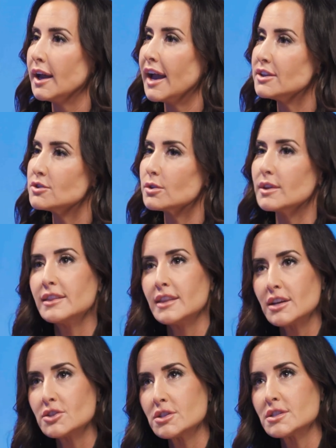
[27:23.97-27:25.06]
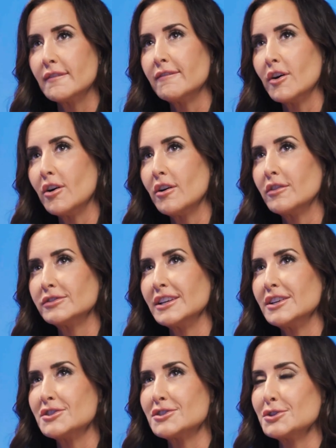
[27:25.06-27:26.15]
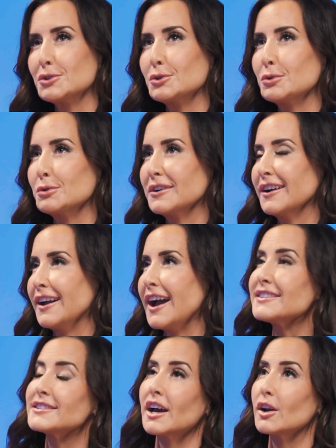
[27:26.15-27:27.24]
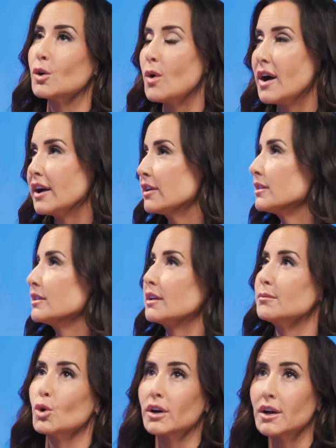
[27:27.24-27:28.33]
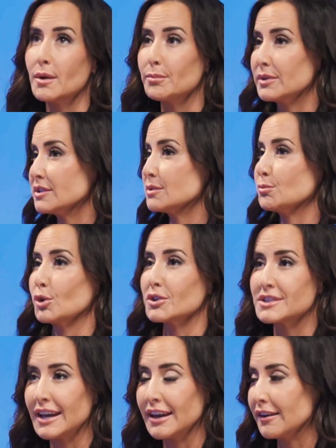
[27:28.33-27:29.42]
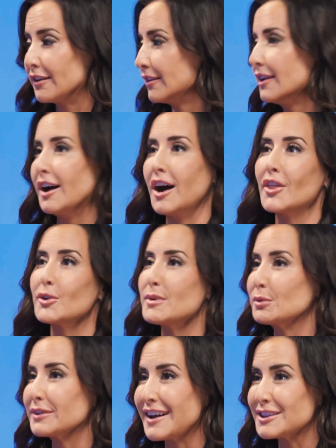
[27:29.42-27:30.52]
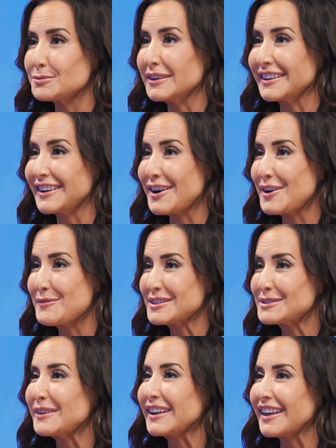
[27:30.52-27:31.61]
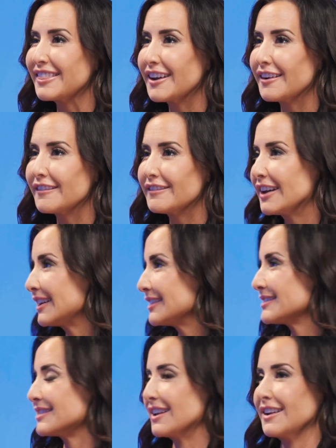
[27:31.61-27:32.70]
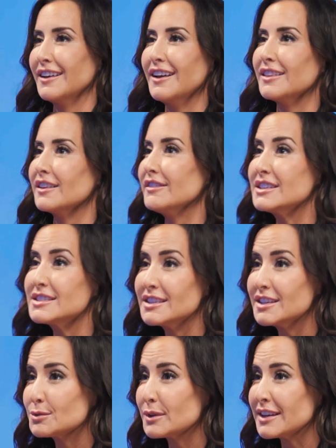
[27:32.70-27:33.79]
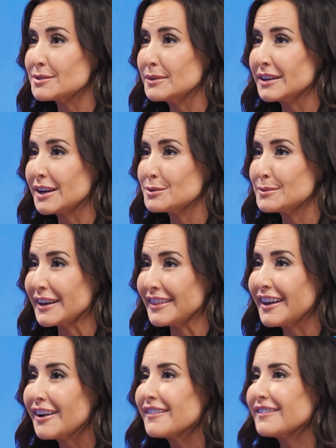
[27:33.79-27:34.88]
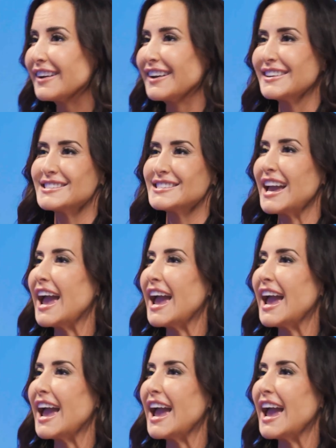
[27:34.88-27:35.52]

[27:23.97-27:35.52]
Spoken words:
And so then that just evolved into, as I got acquired and then more companies and more scale, other people would ask me to come and speak at their events, and the VCs would ask me to come speak at their events.